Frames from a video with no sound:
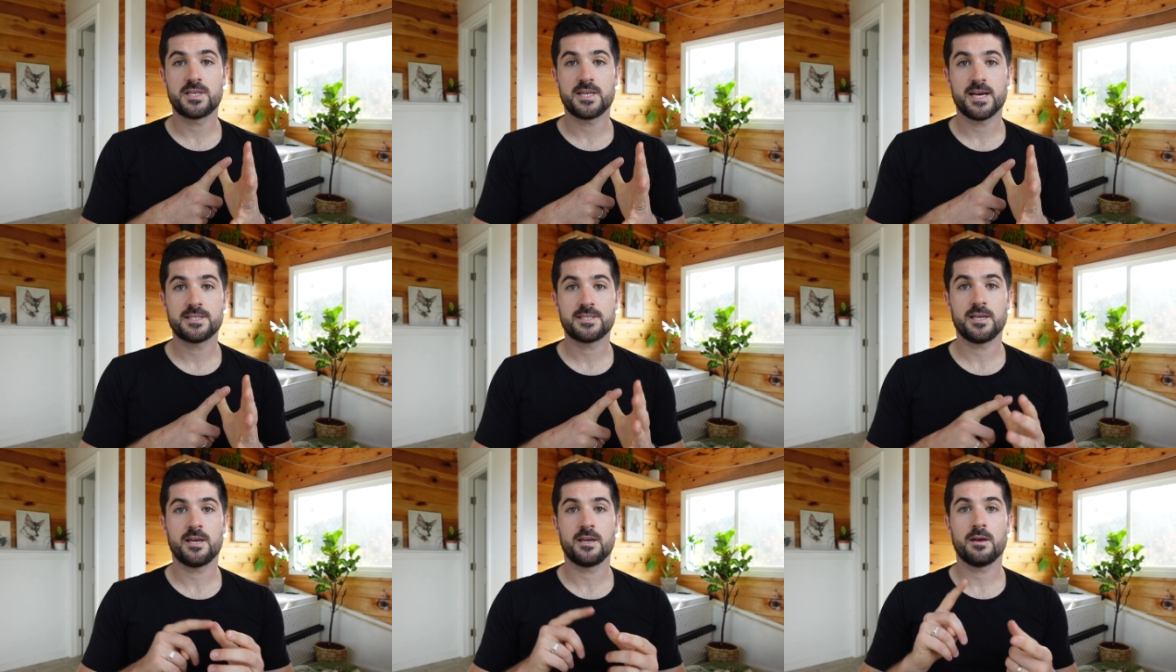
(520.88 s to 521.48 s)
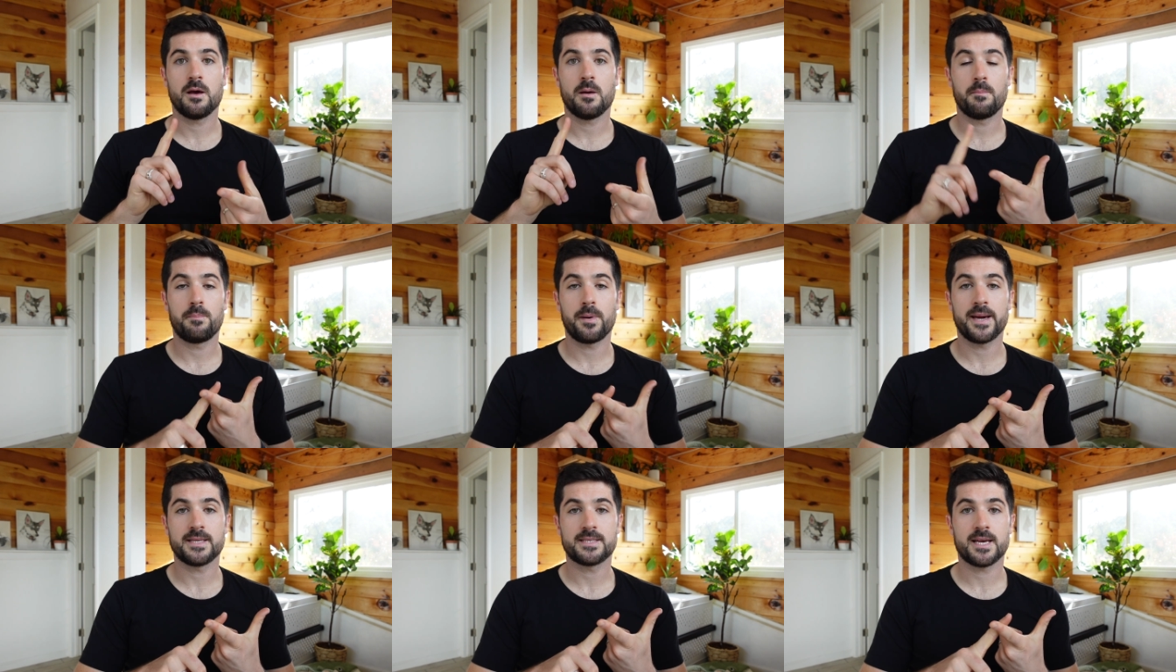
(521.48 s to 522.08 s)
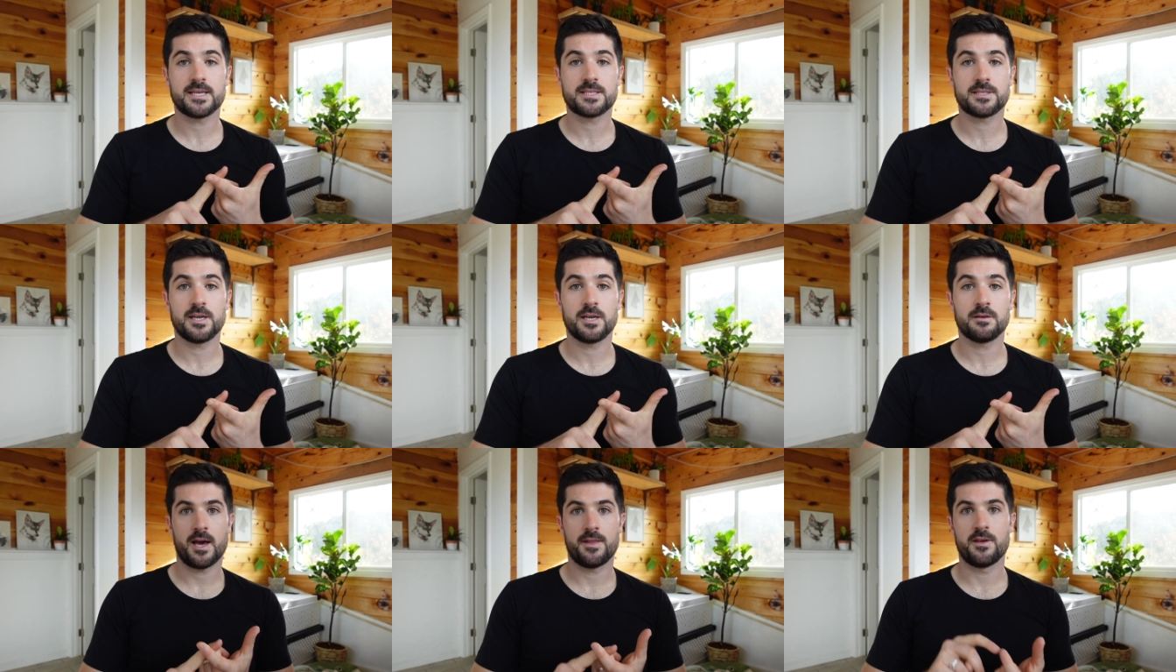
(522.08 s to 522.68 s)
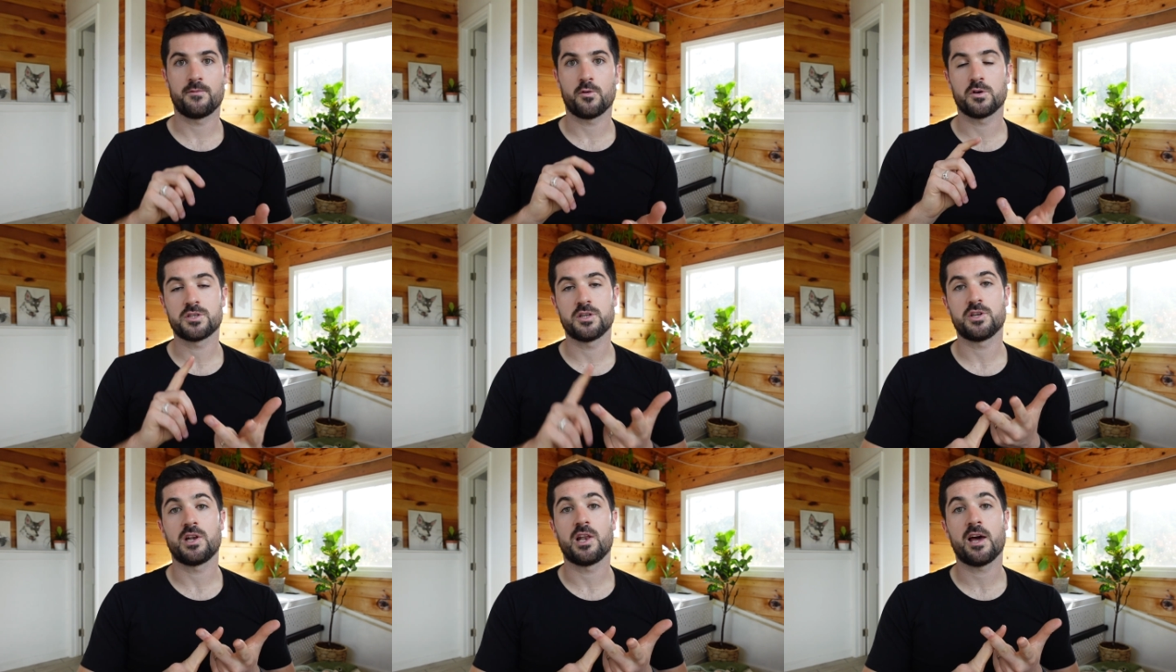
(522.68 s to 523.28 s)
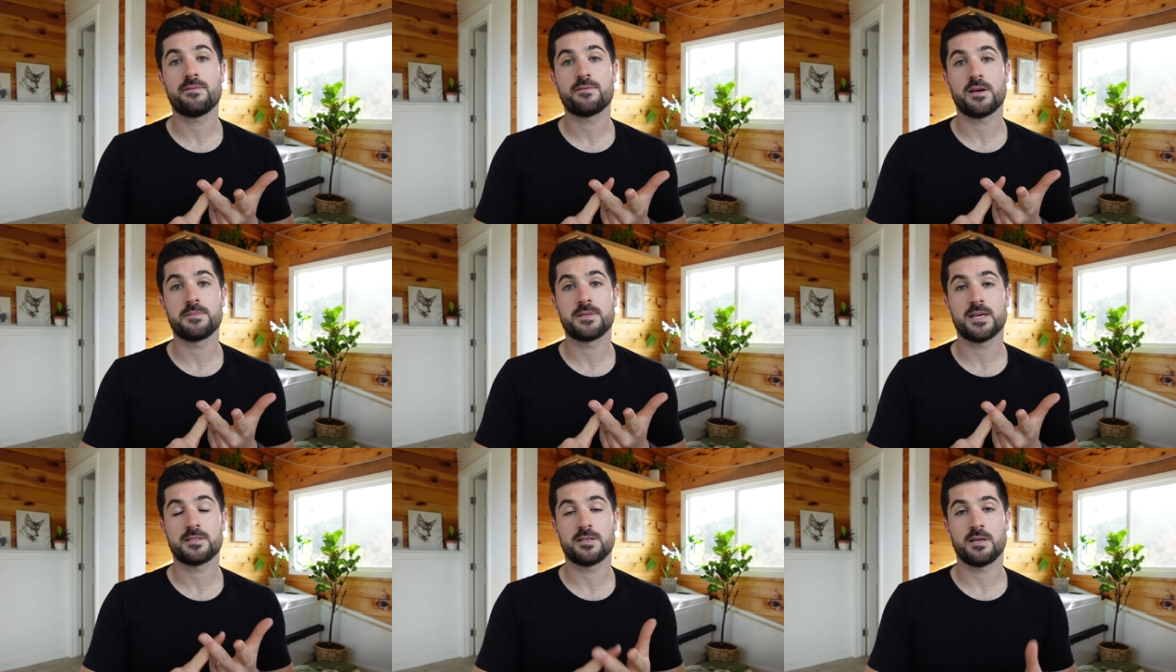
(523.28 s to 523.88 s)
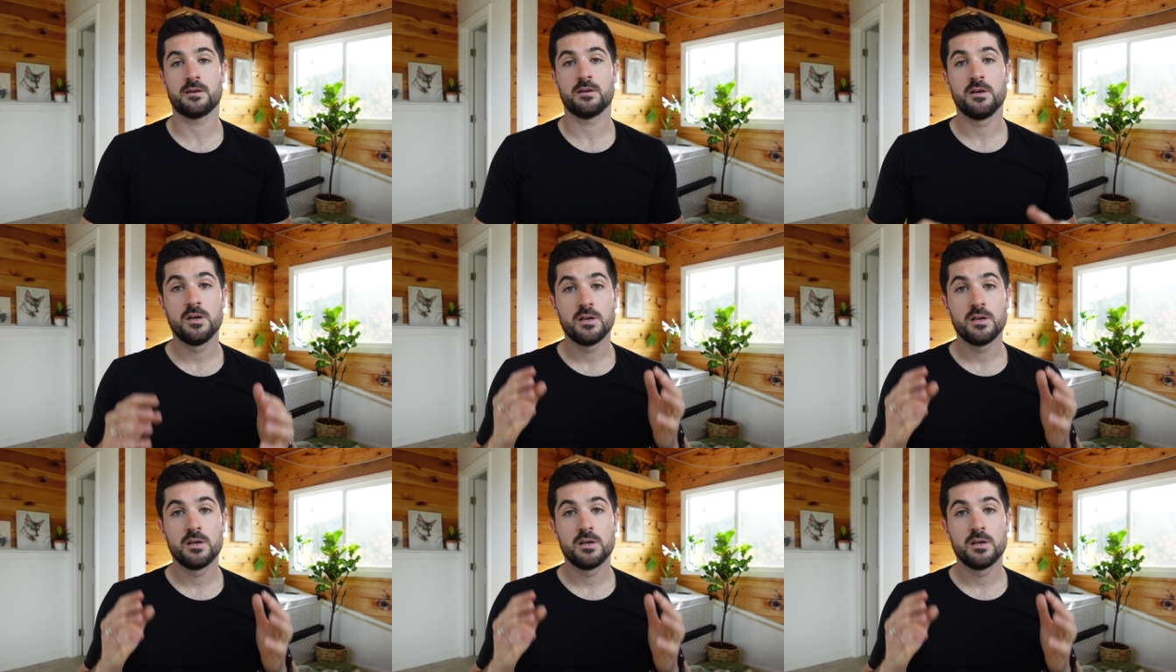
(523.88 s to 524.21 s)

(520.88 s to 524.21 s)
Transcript: testing, bite testing, and they've also done lifetime testing.